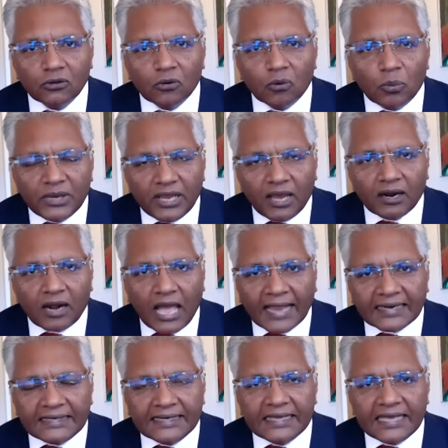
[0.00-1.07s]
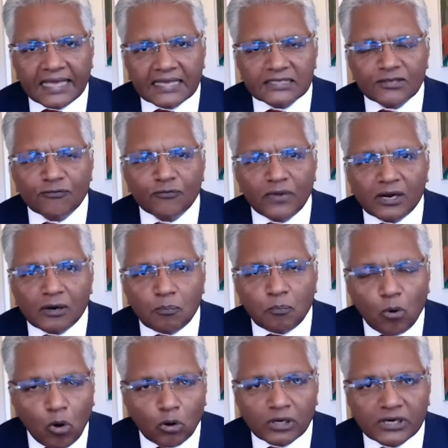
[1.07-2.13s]
We are acting as if we are a
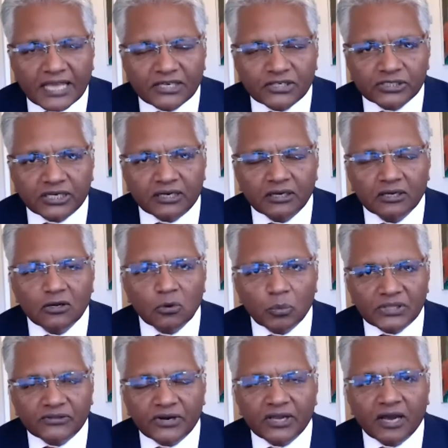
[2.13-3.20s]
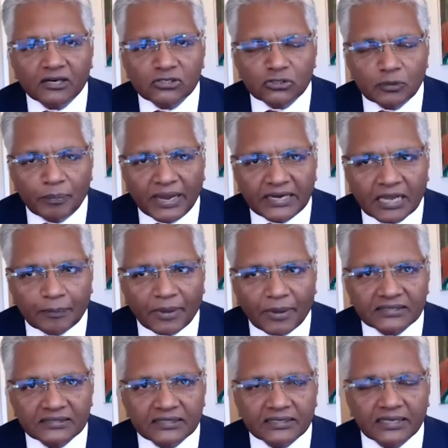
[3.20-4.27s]
poor nation with regards to bed
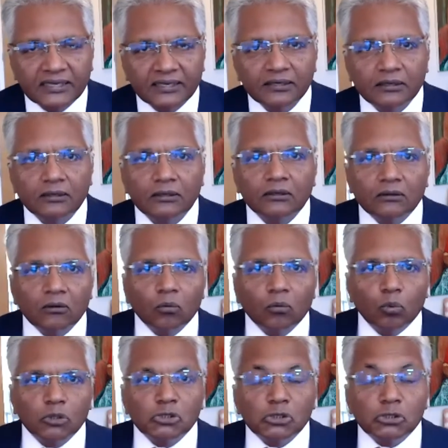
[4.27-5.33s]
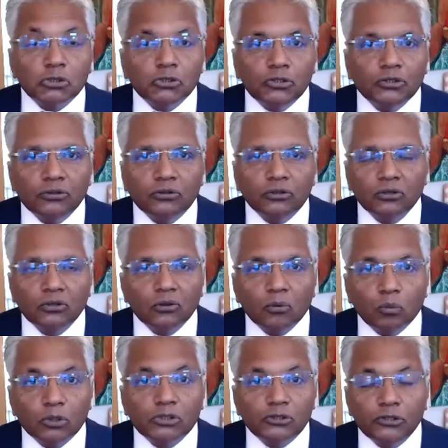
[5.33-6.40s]
capacity. What to do?
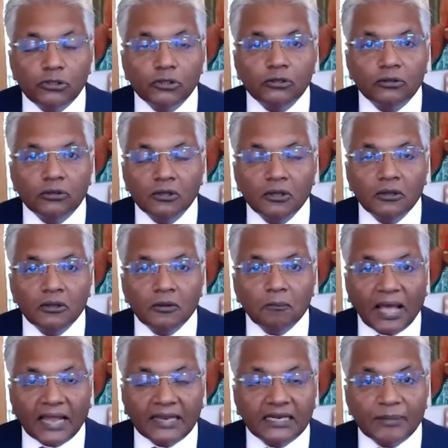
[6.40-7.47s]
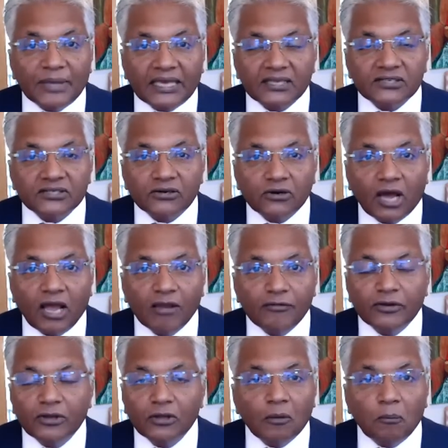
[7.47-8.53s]
What to do? Pandemic has
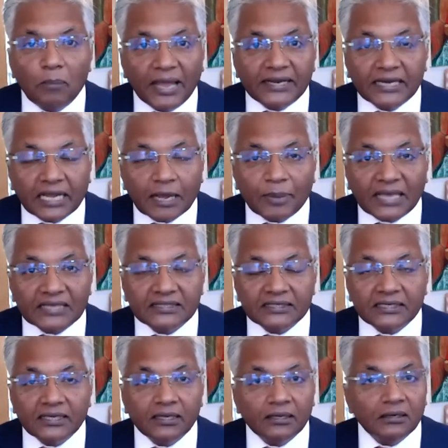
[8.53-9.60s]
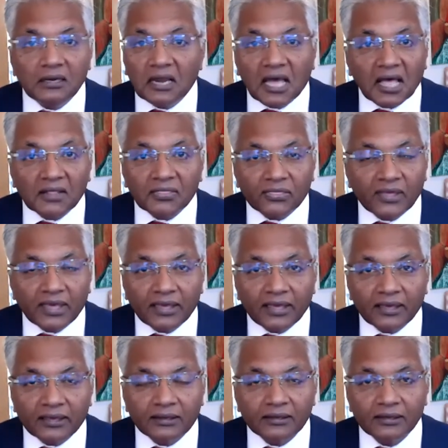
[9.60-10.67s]
arrived, bed capacity,
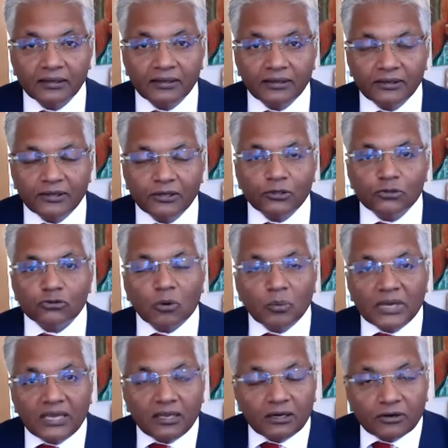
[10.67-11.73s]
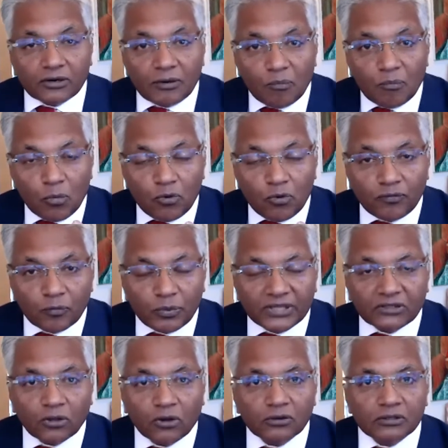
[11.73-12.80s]
nothing. So we remove,
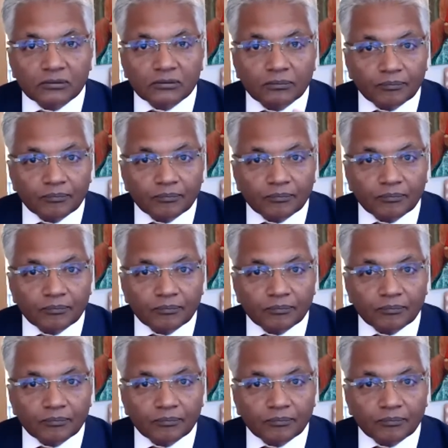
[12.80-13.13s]
we thought